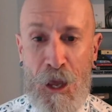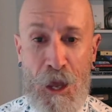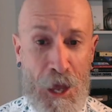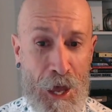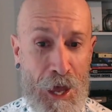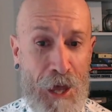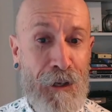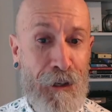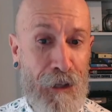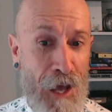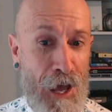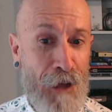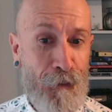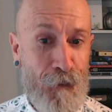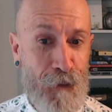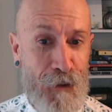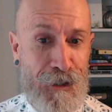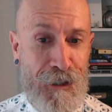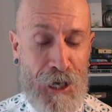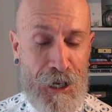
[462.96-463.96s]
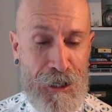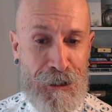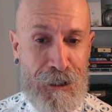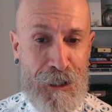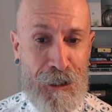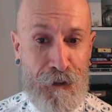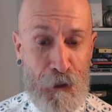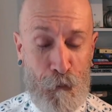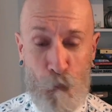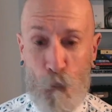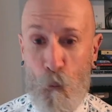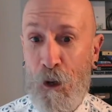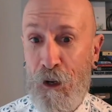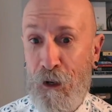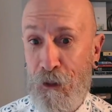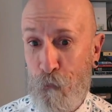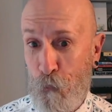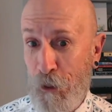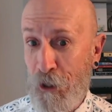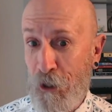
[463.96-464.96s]
and this idea that what
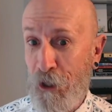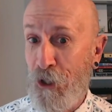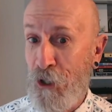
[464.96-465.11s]
are we going